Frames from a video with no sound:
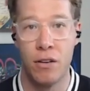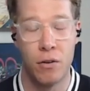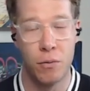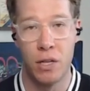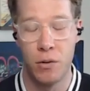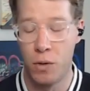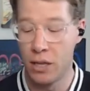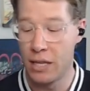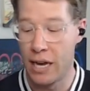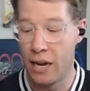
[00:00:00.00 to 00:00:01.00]
You don't really
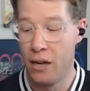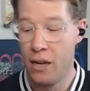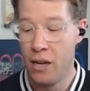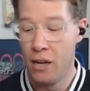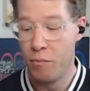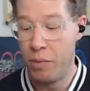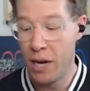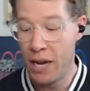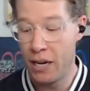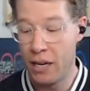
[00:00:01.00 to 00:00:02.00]
want that.
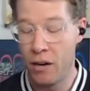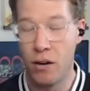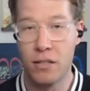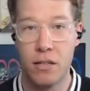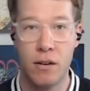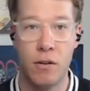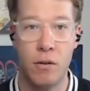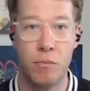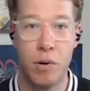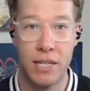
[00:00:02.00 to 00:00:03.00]
But it also
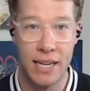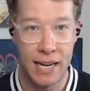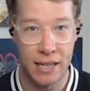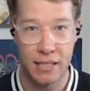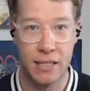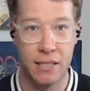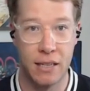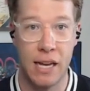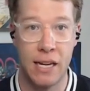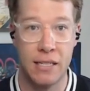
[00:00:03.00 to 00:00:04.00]
protects this
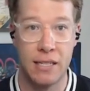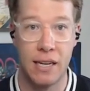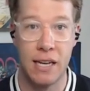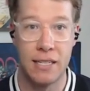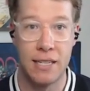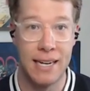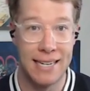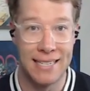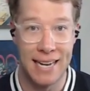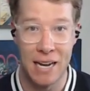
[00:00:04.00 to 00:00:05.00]
lens against
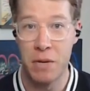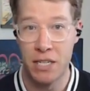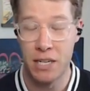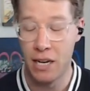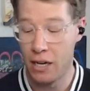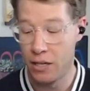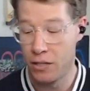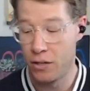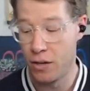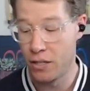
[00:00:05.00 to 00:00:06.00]
any damage getting
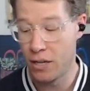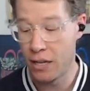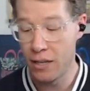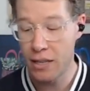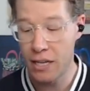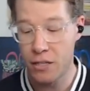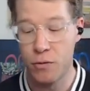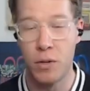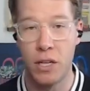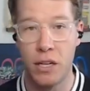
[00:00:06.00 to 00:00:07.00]
into it. So I think that's a
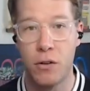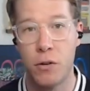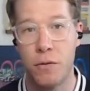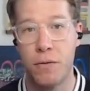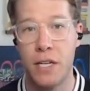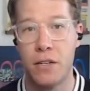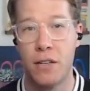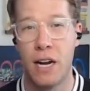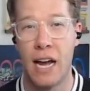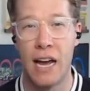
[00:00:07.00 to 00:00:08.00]
really cool feature
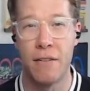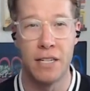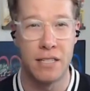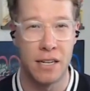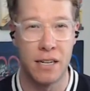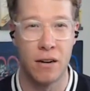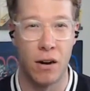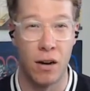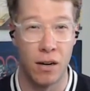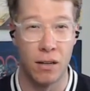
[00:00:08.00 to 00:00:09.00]
that I haven't seen
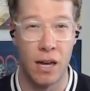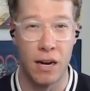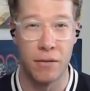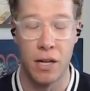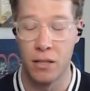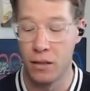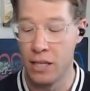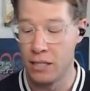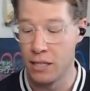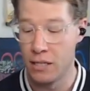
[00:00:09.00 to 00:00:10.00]
on a lot of other
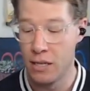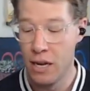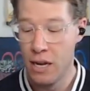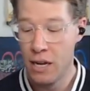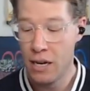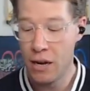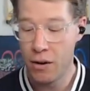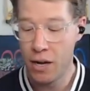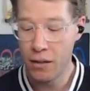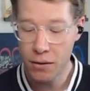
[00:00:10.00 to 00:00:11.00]
lenses.
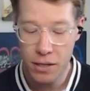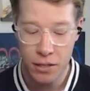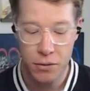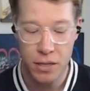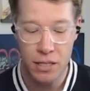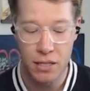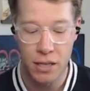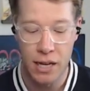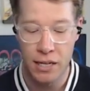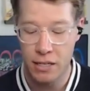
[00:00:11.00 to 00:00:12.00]
Now, other things with this
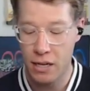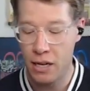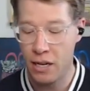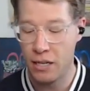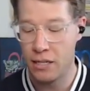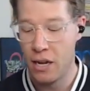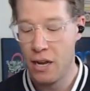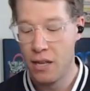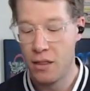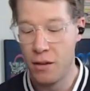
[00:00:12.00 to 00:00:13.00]
lens is
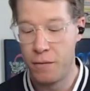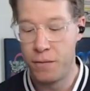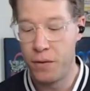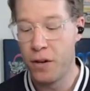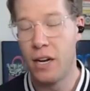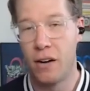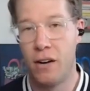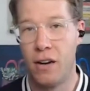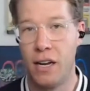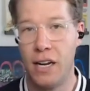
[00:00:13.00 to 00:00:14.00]
the footing
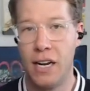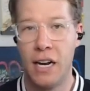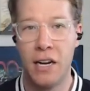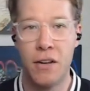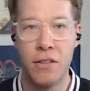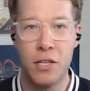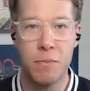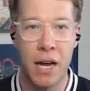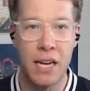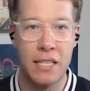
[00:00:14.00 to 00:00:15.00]
on it. And I know this
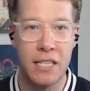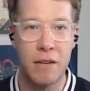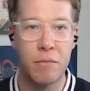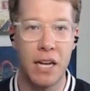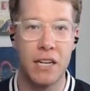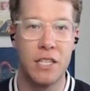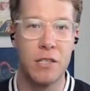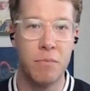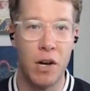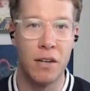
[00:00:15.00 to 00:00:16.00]
might seem like a
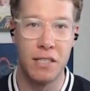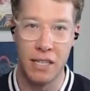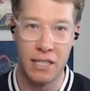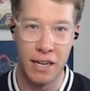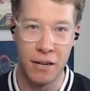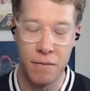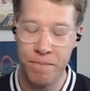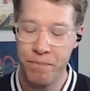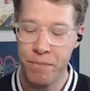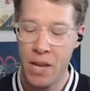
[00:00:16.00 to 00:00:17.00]
small detail,
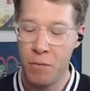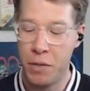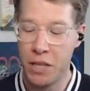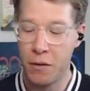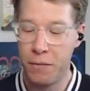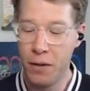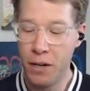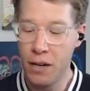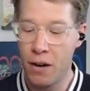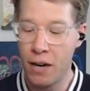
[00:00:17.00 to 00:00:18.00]
but the
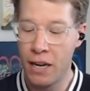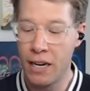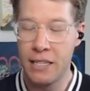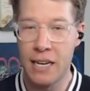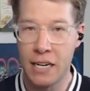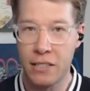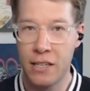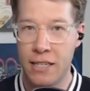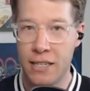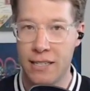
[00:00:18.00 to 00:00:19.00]
footing on it is
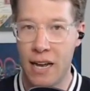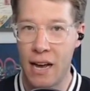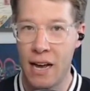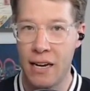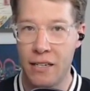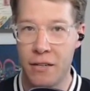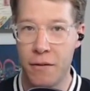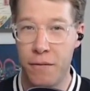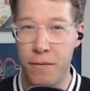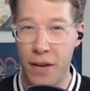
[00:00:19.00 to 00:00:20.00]
actually designed to
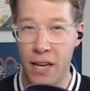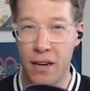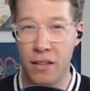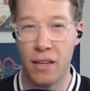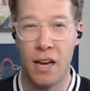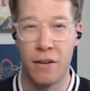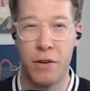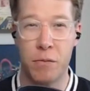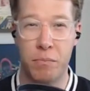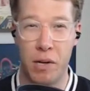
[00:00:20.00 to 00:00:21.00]
fit a lot of
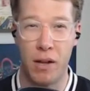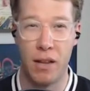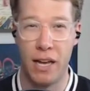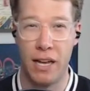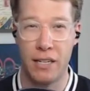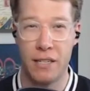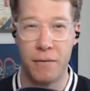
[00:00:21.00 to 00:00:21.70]
your ball heads.